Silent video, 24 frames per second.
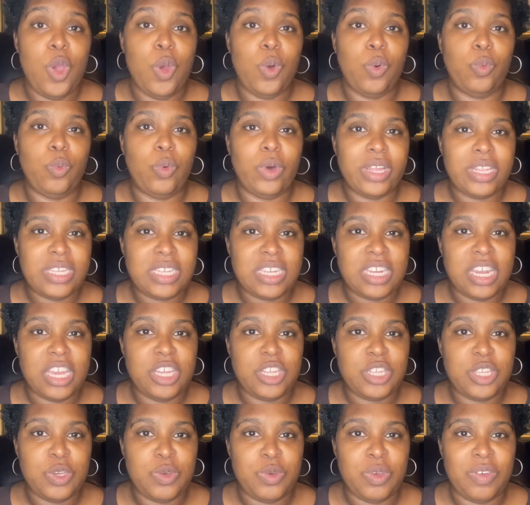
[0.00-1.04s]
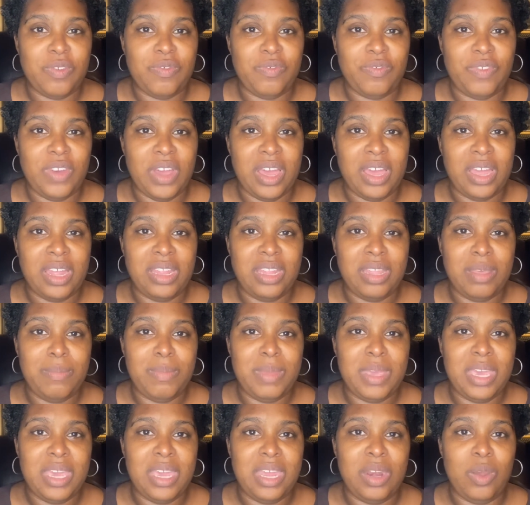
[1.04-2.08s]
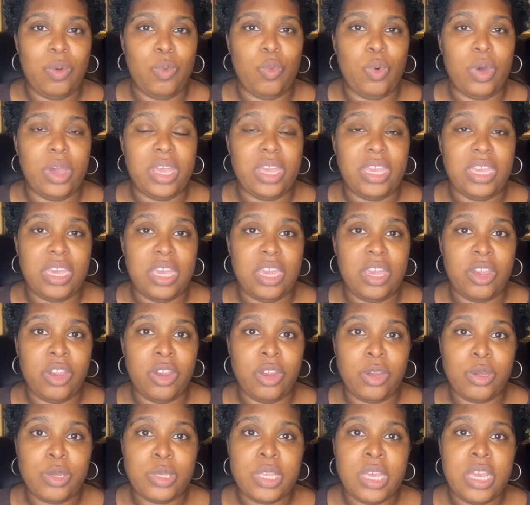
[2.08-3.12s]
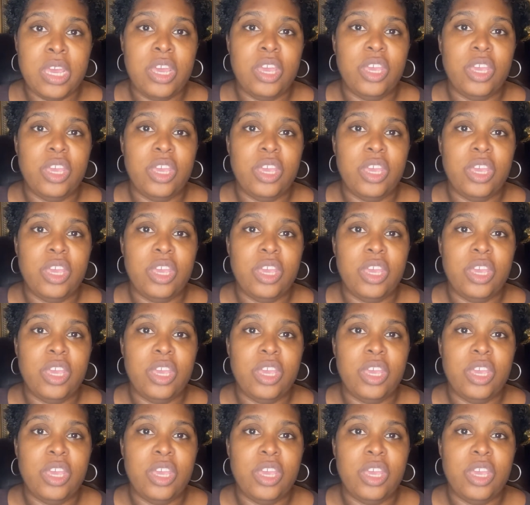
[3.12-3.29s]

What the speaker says: what states you can find them in and what years.